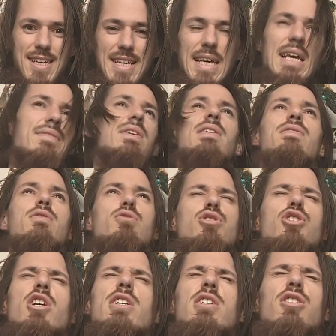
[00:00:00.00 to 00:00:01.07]
Even if it was
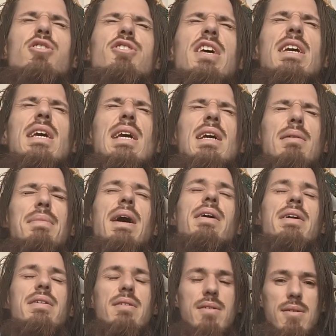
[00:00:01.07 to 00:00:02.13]
just thinking about
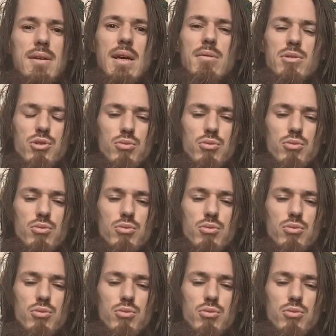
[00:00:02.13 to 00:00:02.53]
it, it was